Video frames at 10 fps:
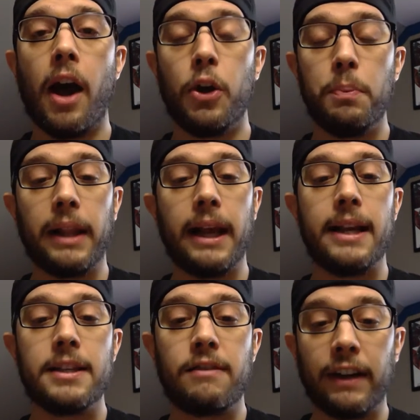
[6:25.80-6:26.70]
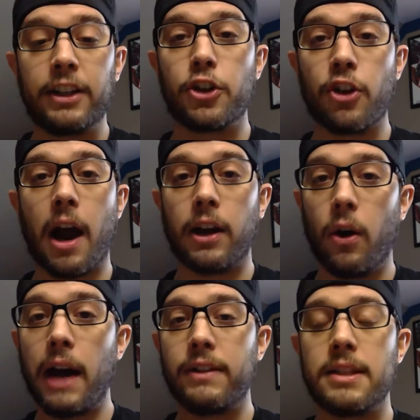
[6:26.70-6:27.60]
who plays Victor
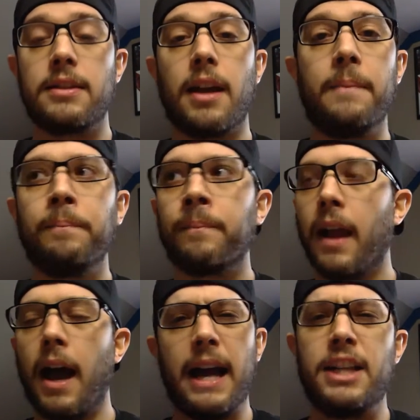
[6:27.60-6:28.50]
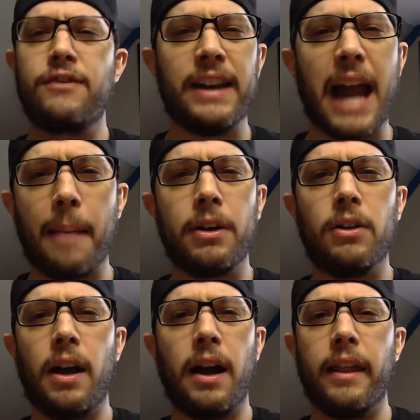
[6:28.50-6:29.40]
Drago, Ivan's son, is
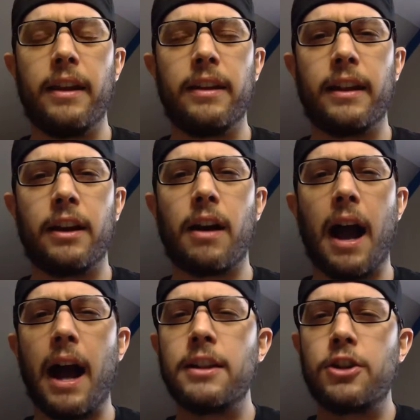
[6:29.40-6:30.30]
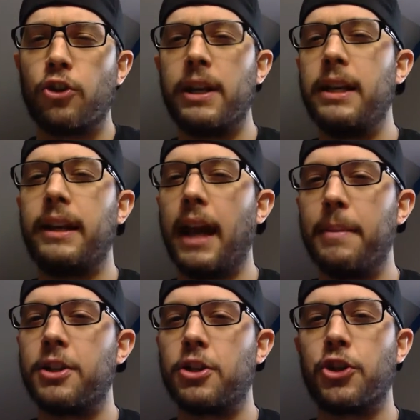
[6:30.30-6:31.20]
phenomenal. Their on-screen
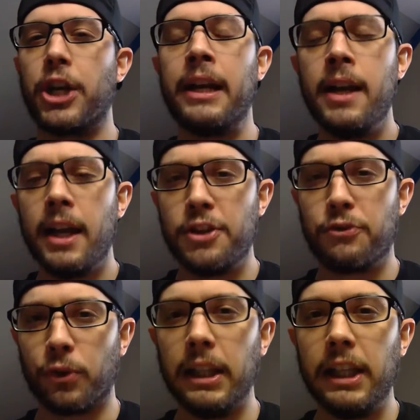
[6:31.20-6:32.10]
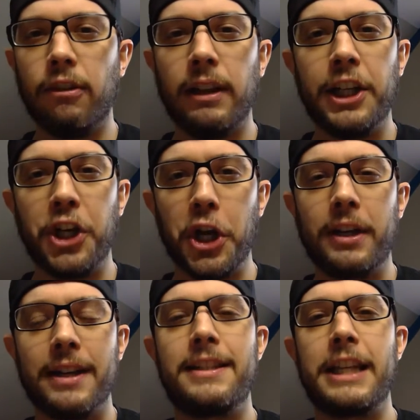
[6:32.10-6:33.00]
chemistry is really, really
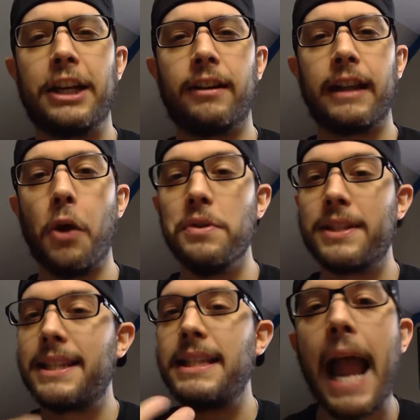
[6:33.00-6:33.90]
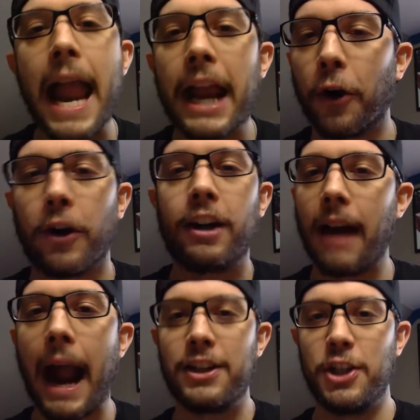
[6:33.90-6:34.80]
good, considering they don't say or
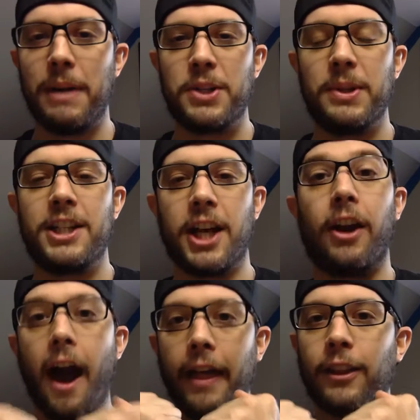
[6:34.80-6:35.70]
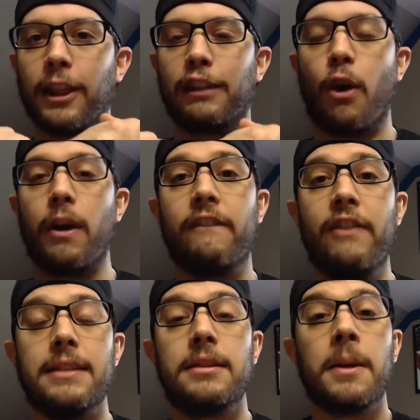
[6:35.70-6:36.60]
interact too much with each other other than throwing
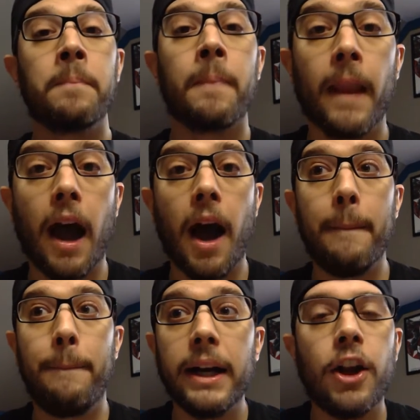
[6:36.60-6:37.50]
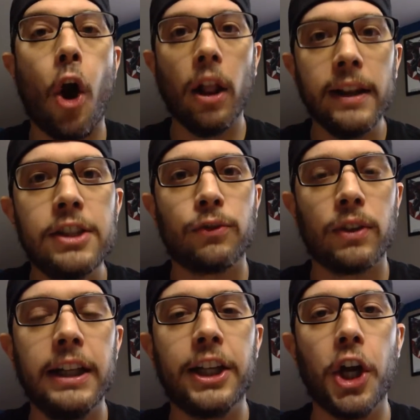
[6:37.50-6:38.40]
fists. But it all is
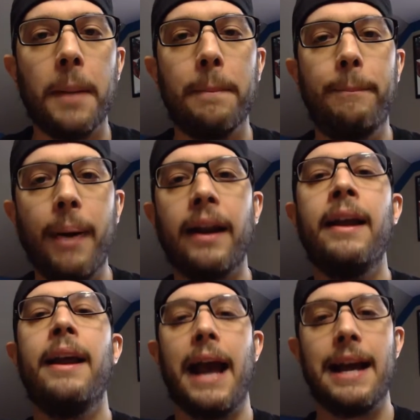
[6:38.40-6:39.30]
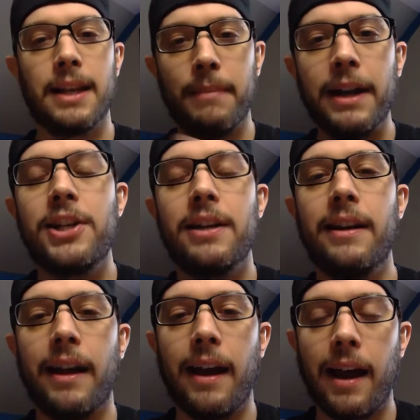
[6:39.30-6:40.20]
really good. But as I
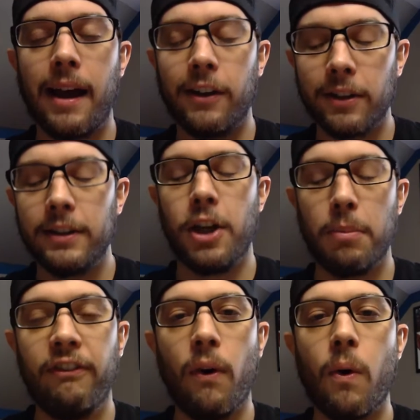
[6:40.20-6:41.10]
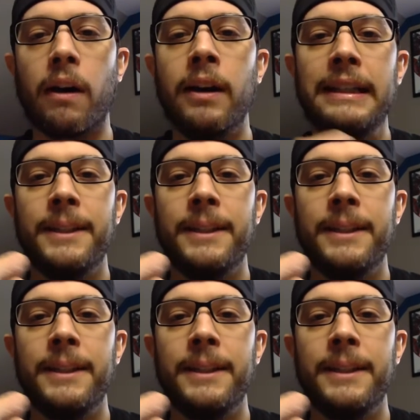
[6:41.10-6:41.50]
mentioned, before,